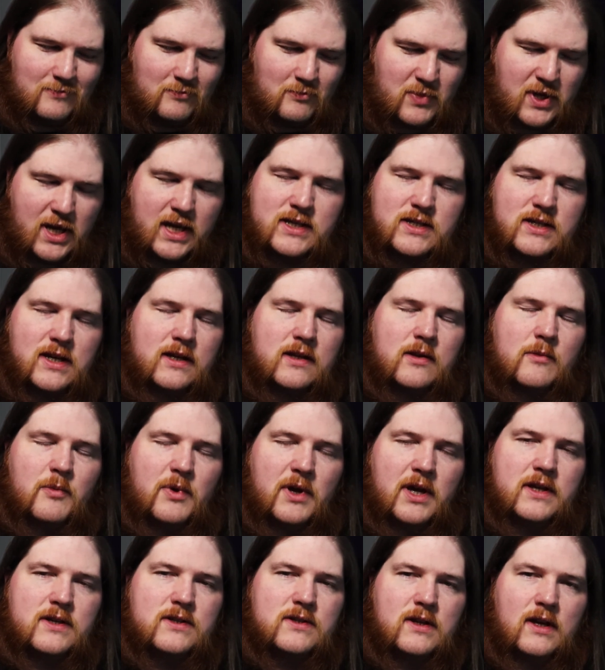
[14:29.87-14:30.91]
Paycheck to
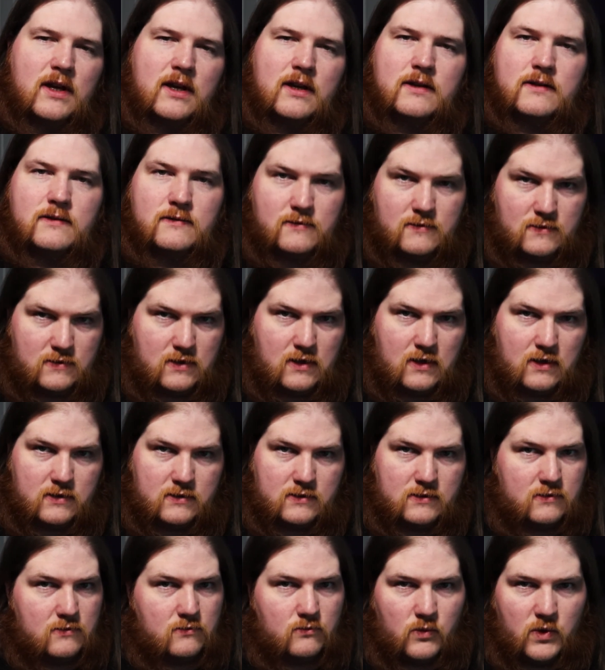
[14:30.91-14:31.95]
paycheck
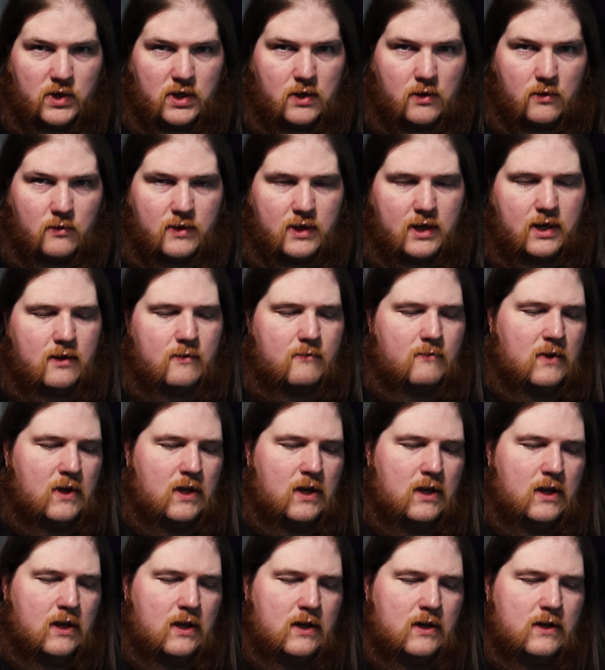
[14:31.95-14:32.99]
sucks. We know that.
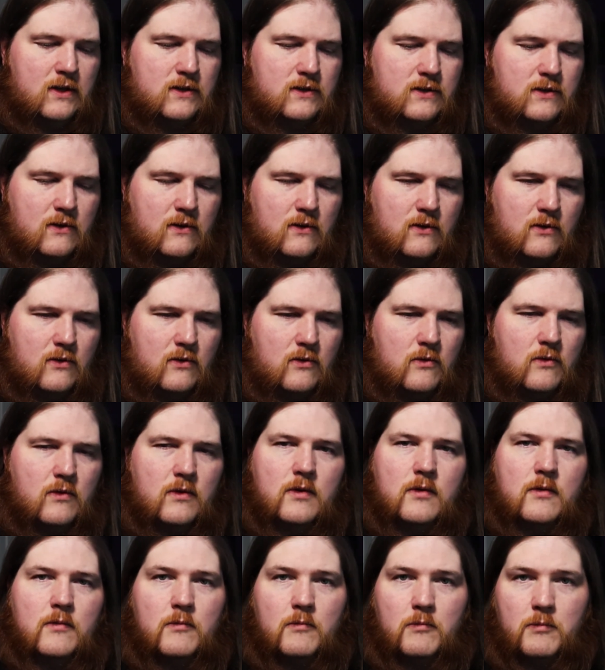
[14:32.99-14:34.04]
So
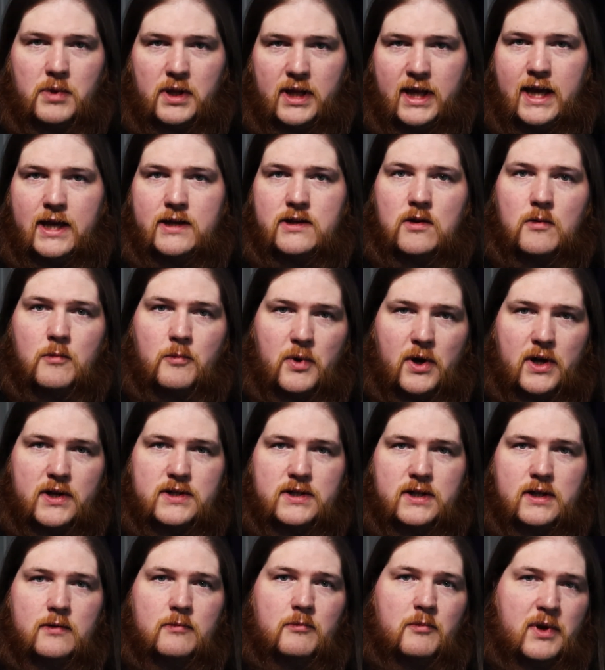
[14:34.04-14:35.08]
plan your
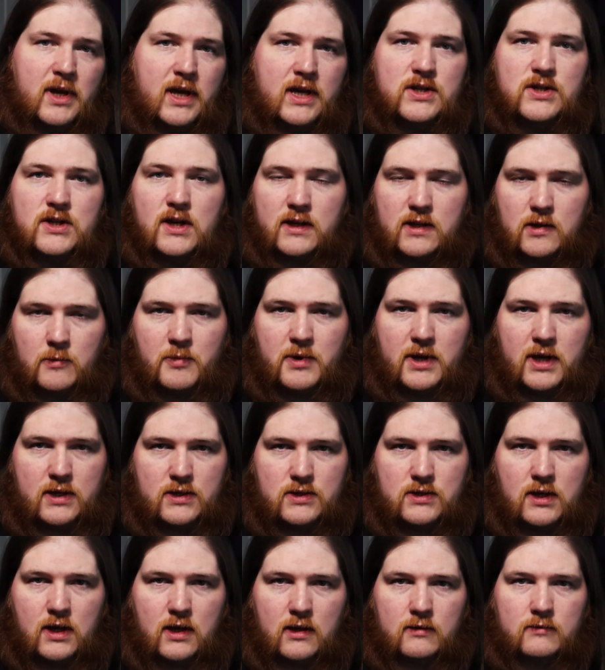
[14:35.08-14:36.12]
budget paycheck to
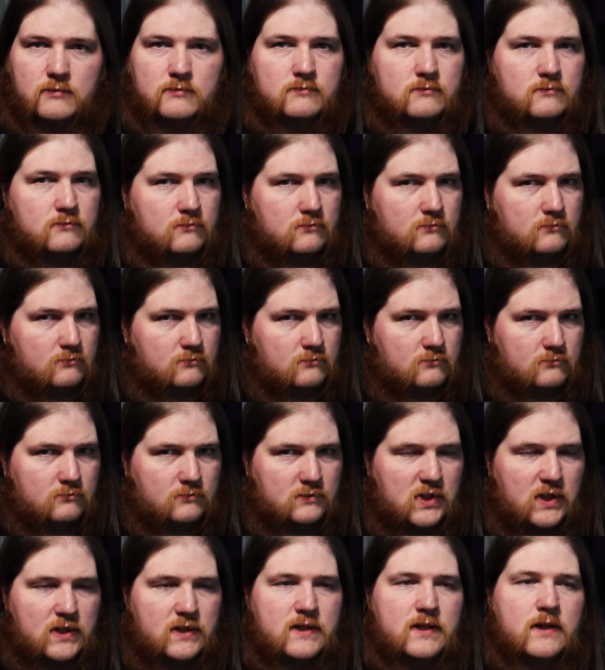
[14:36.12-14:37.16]
paycheck
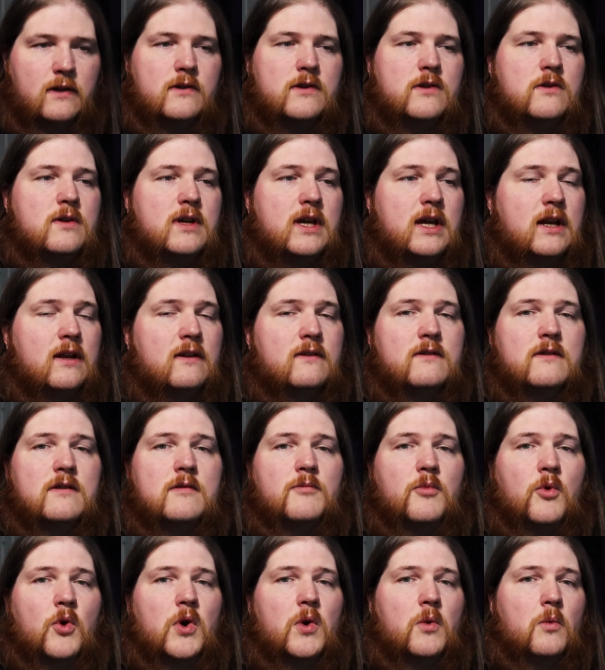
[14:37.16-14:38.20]
until you get it to the
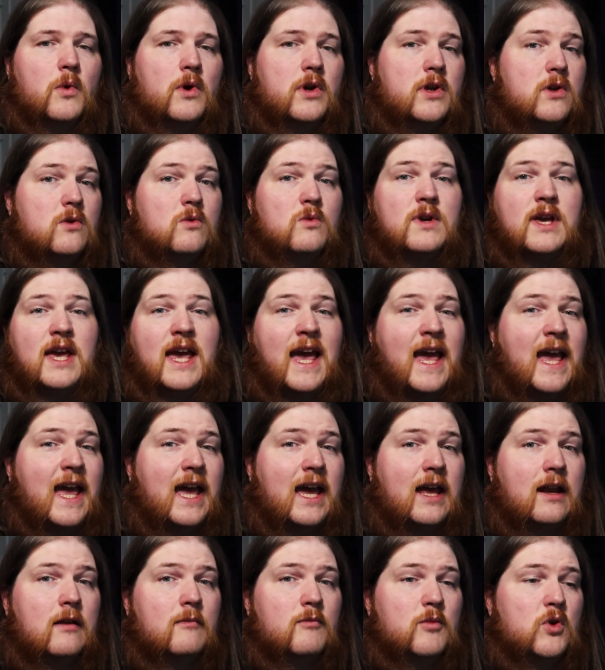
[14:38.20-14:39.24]
point where you
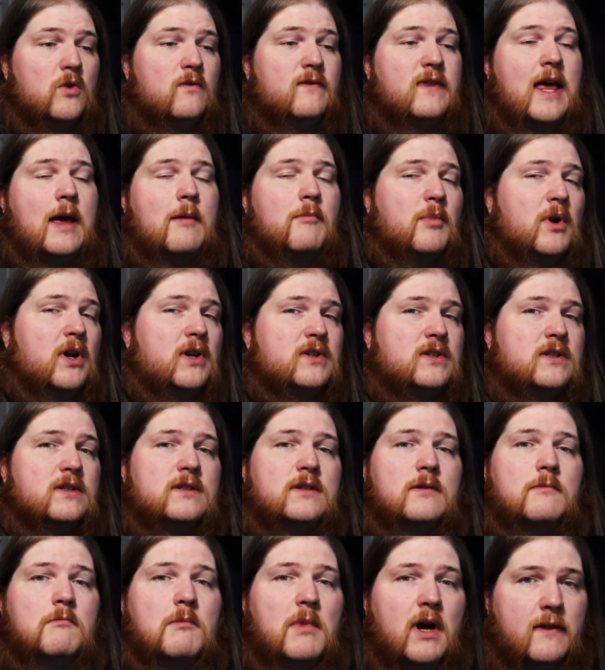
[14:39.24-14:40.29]
can move that budget
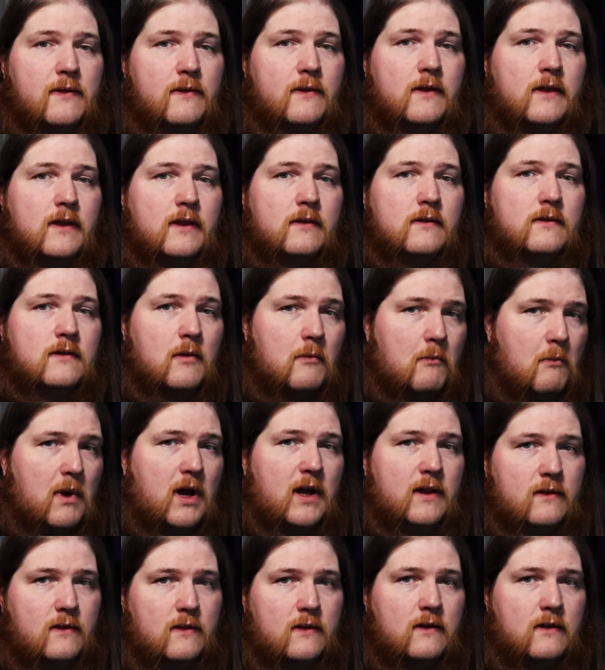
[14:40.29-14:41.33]
to month to month.